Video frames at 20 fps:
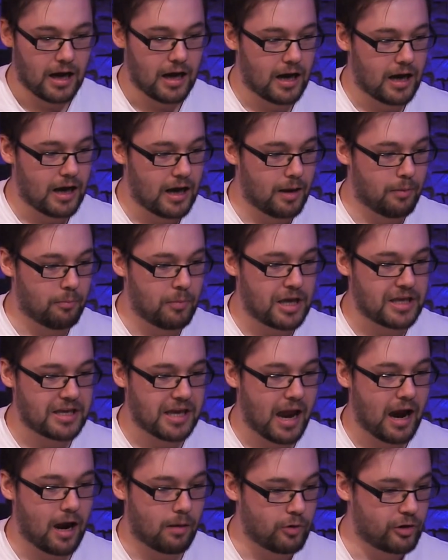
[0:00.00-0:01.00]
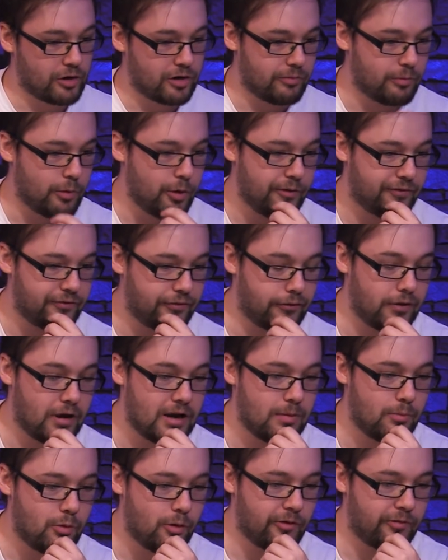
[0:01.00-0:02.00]
um, yeah, I'm not going to move any
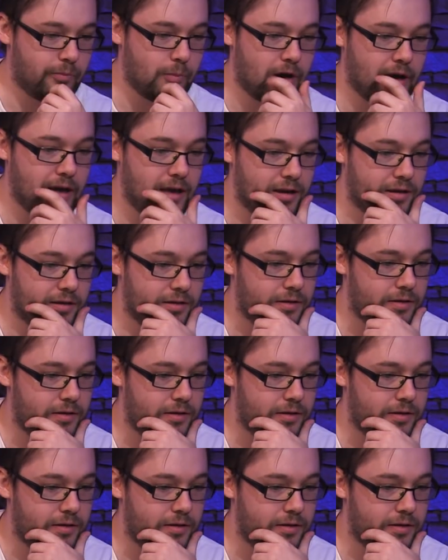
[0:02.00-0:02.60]
more of my